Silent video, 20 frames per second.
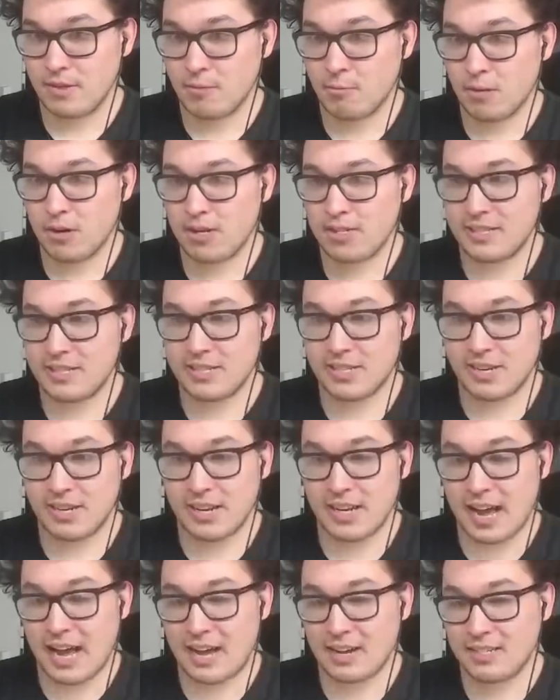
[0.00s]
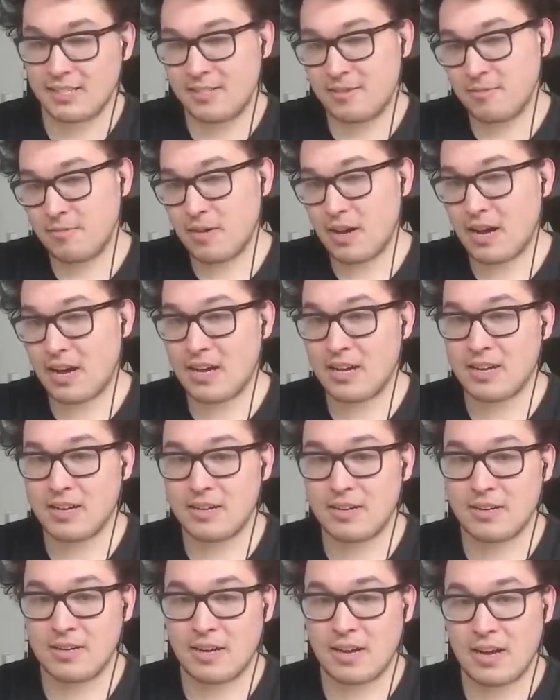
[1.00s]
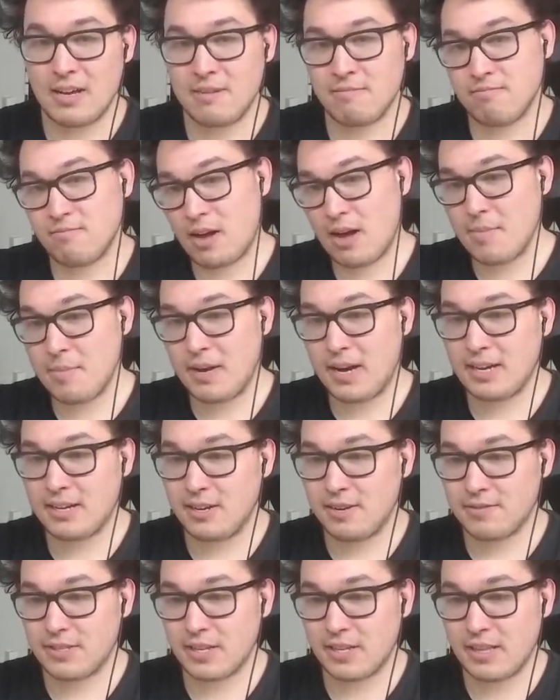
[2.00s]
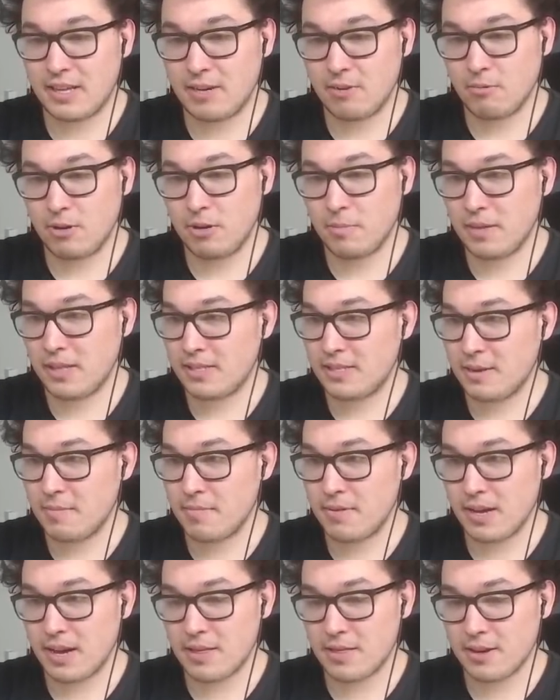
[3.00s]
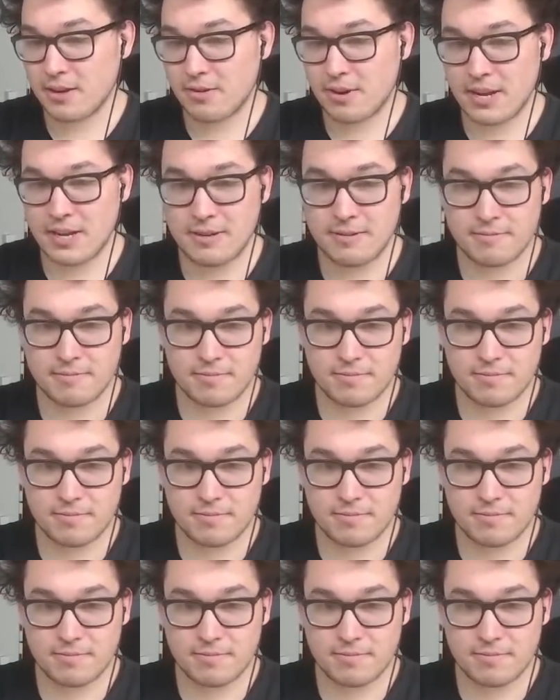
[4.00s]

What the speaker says: Why not discard an axe? I mean, I could have done that. It would have been the same thing, I think, right?